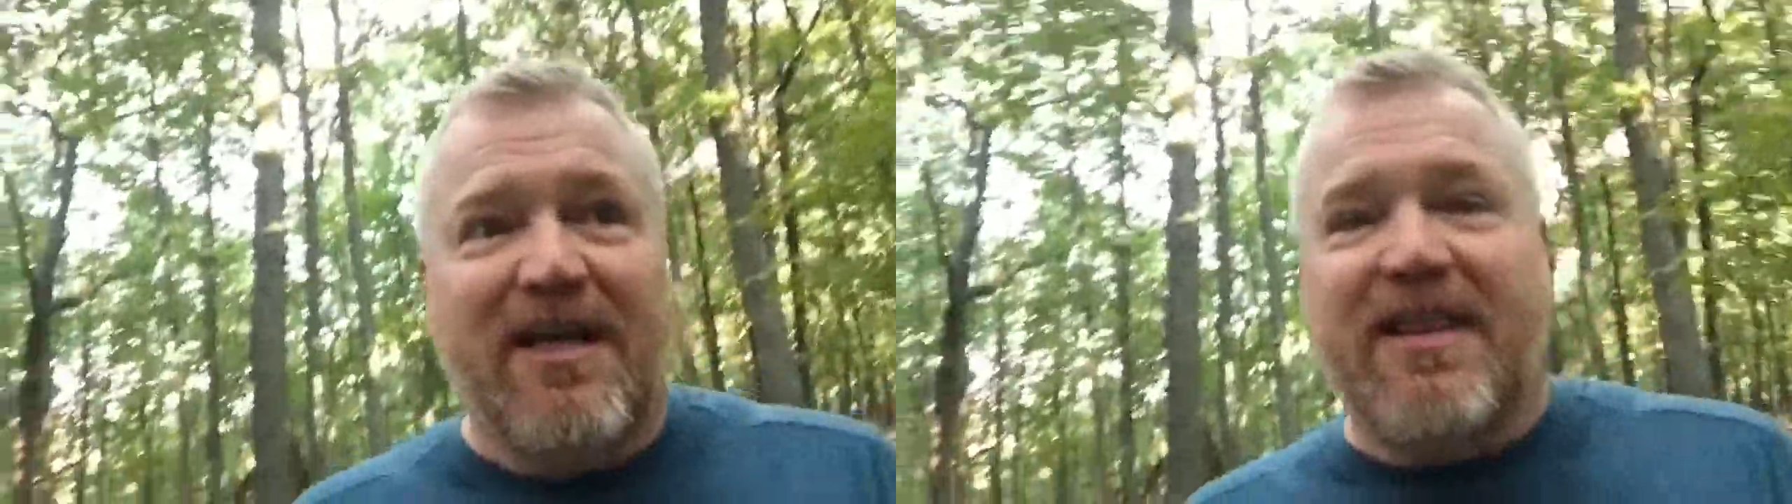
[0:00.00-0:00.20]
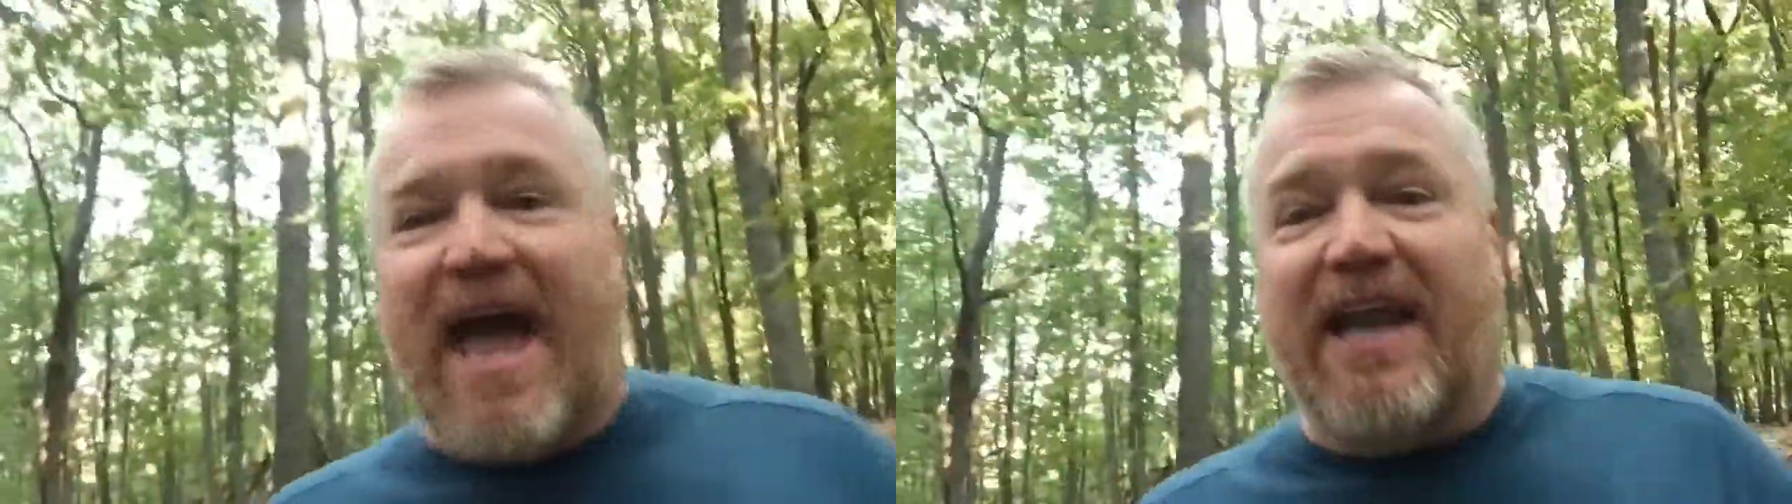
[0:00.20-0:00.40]

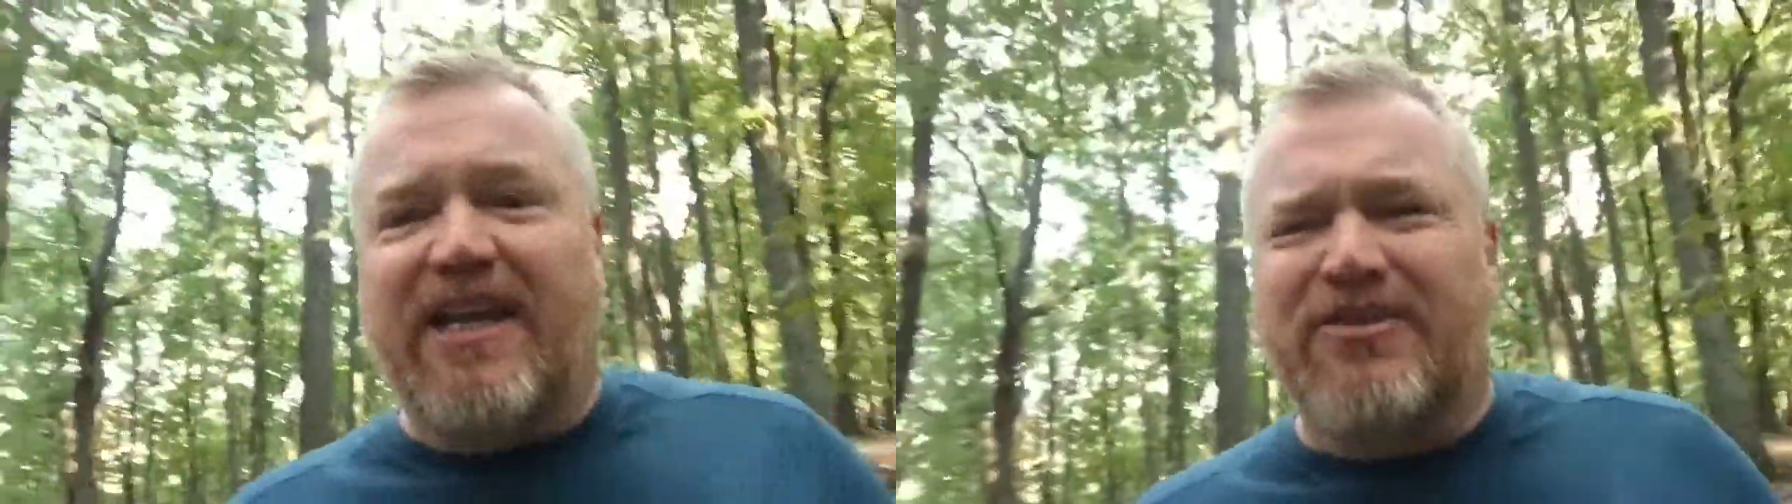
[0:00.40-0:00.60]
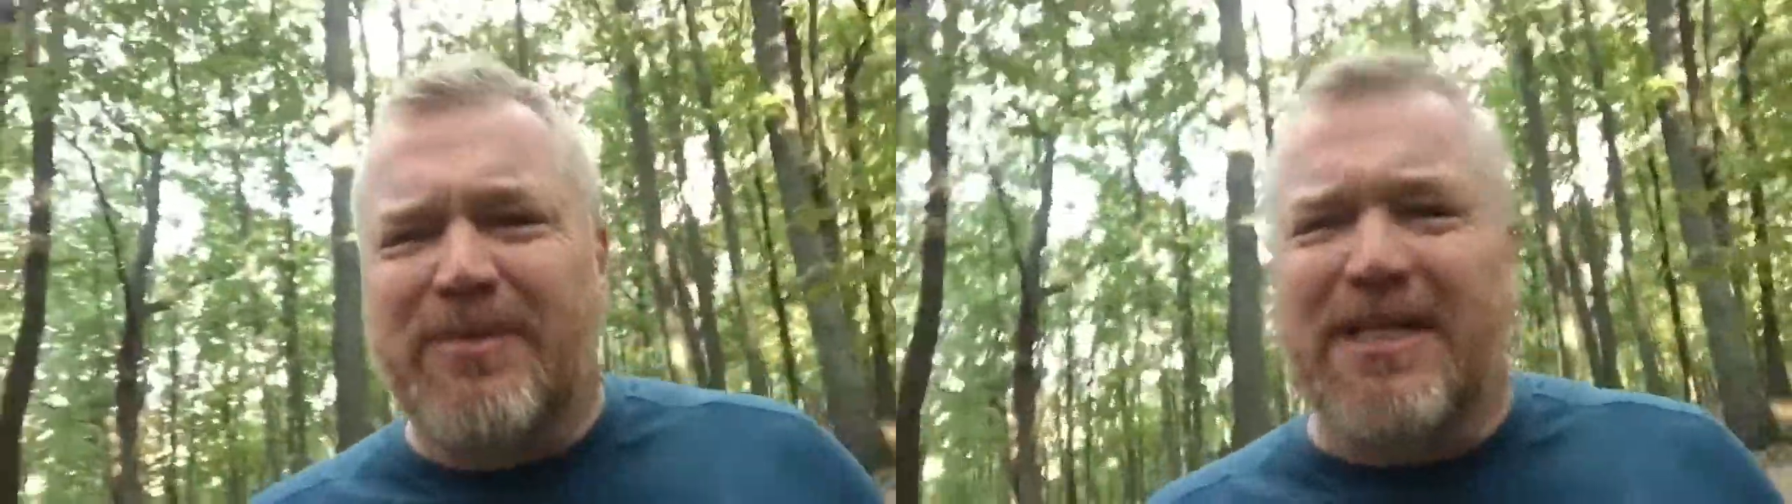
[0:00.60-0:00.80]
that, it
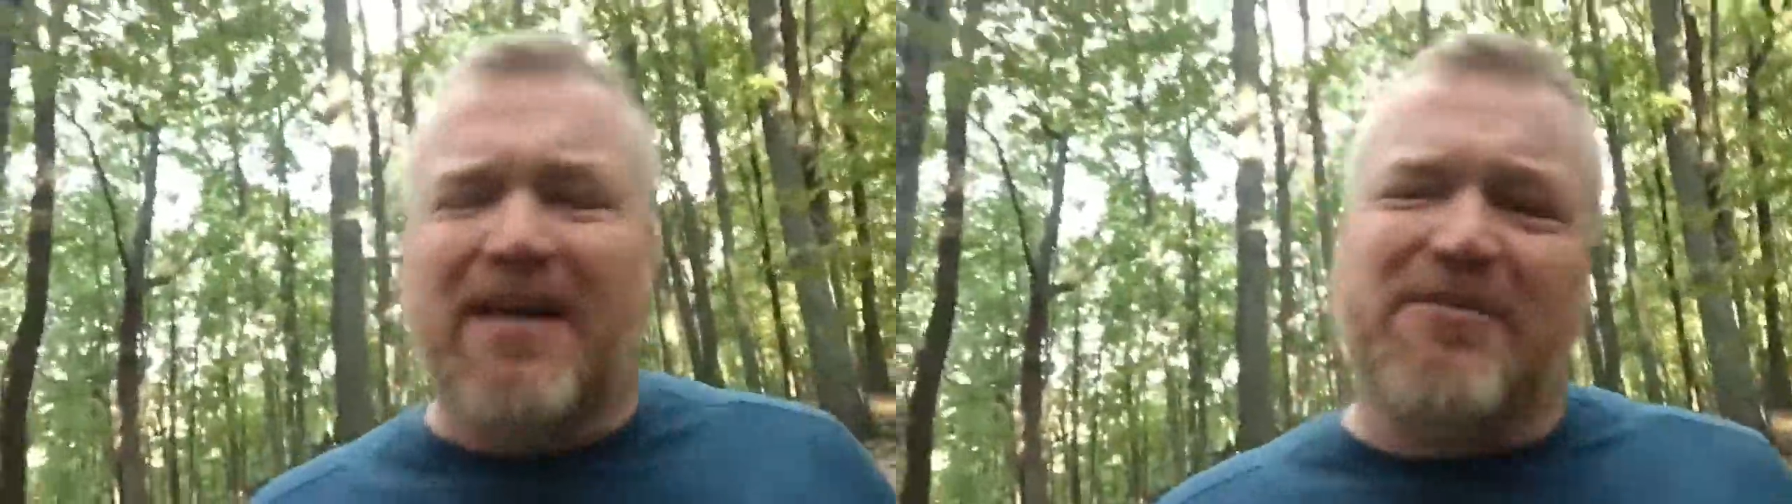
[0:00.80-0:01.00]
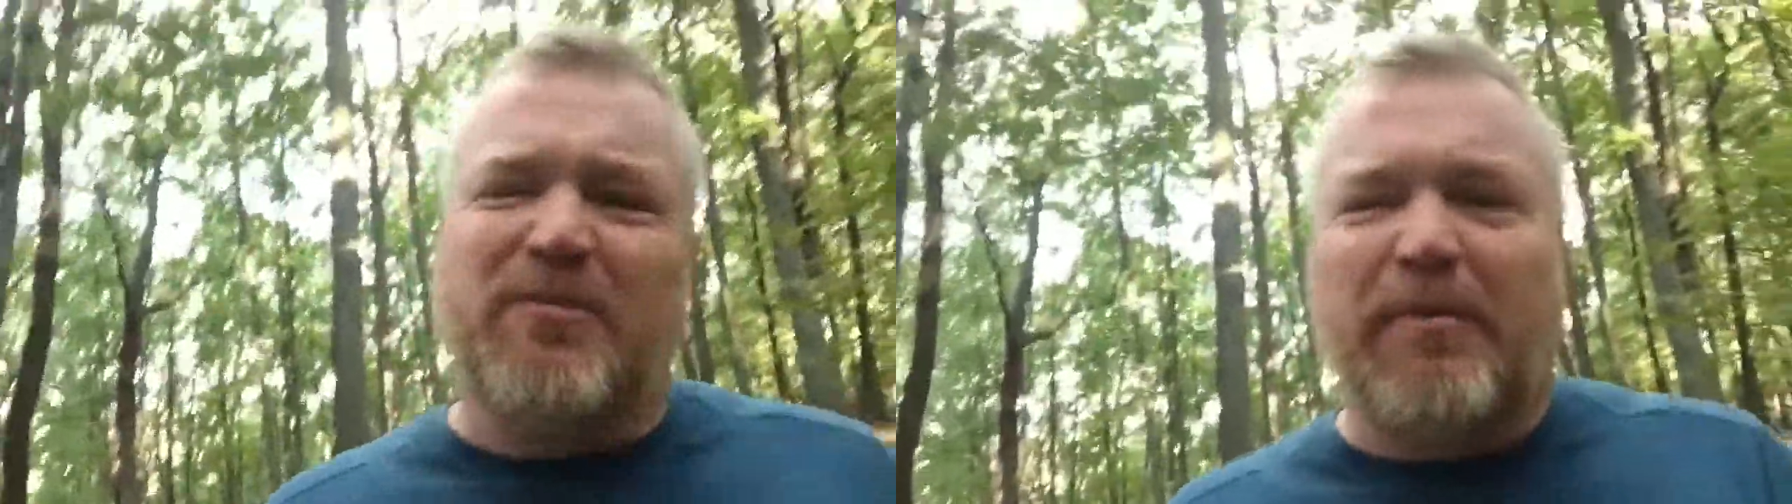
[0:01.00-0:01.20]
gives me
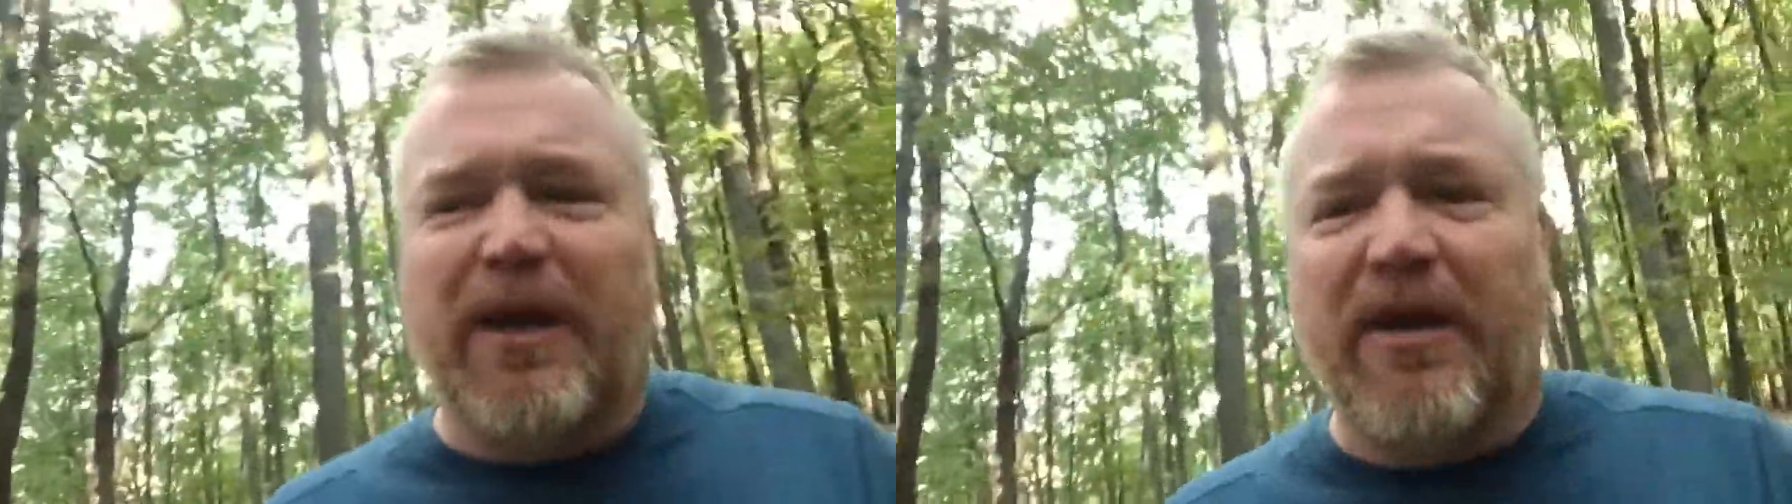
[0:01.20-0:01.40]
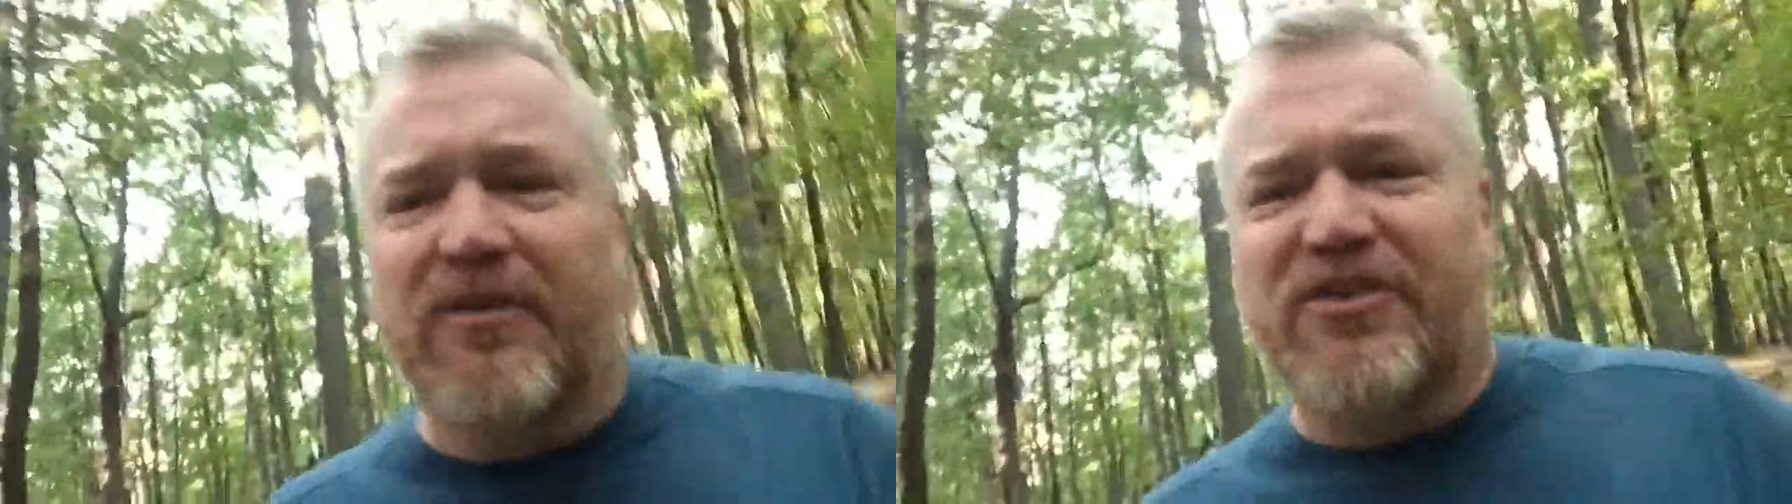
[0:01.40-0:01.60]
time to
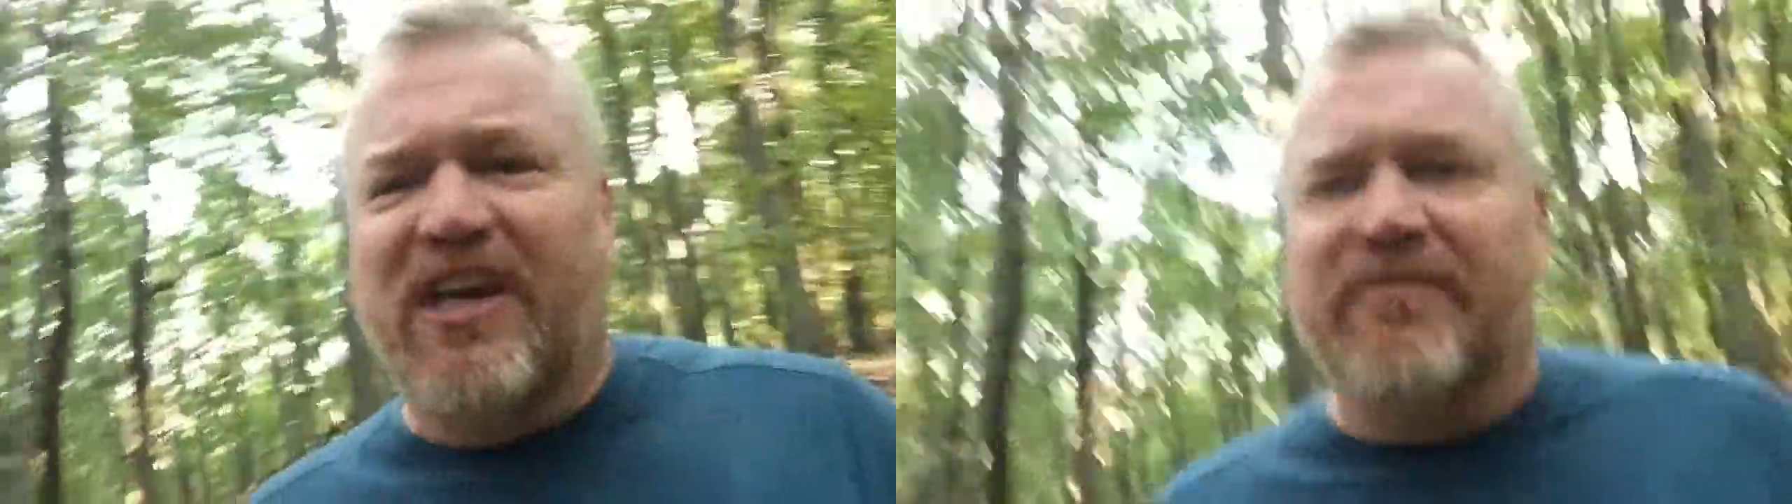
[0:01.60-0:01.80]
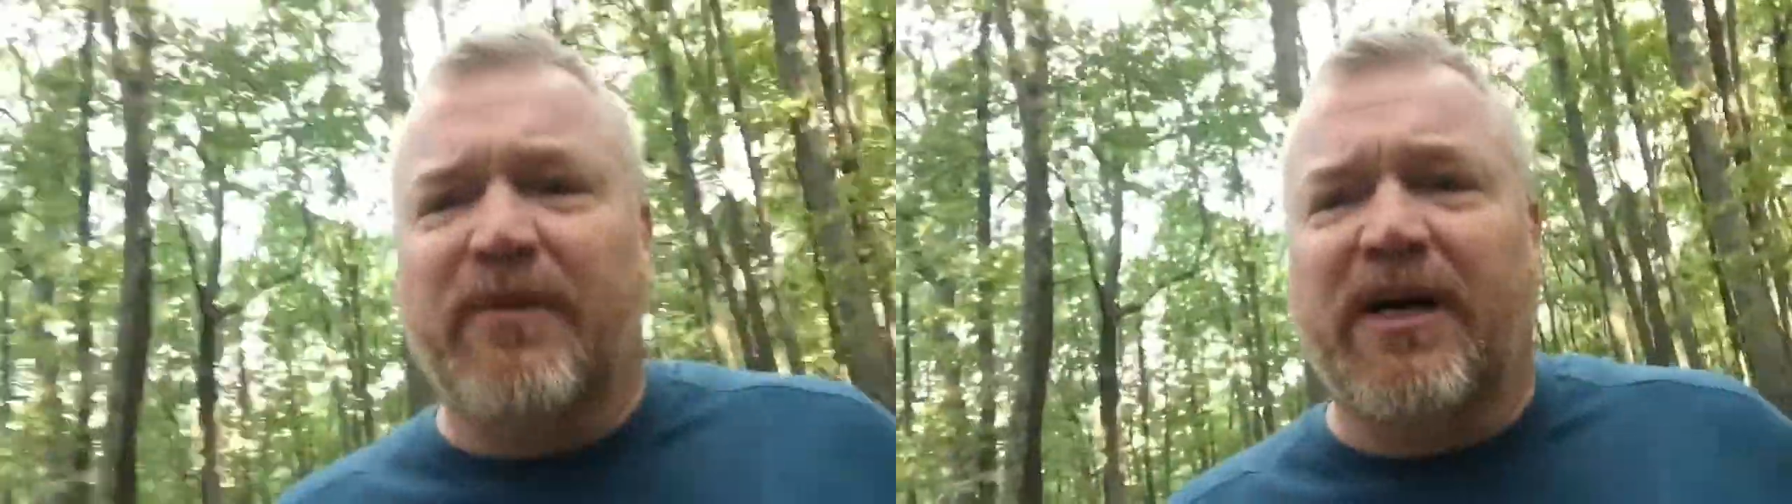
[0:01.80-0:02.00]
prepare and
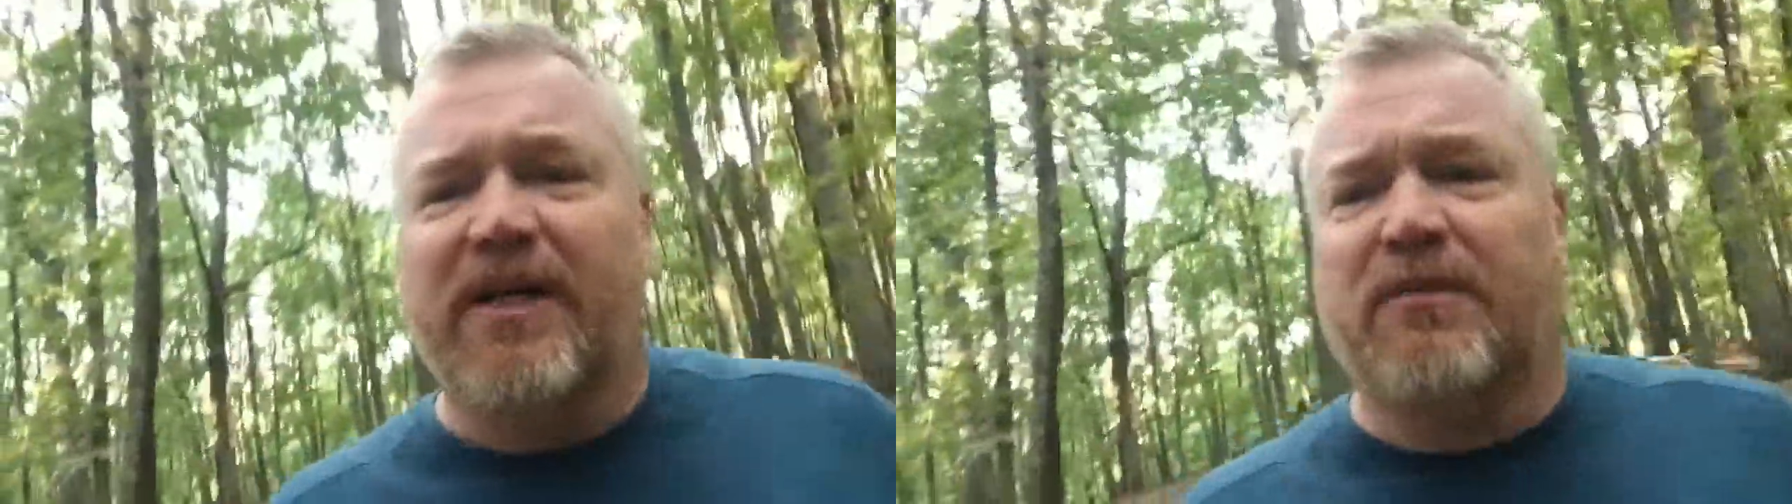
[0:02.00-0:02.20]
save money.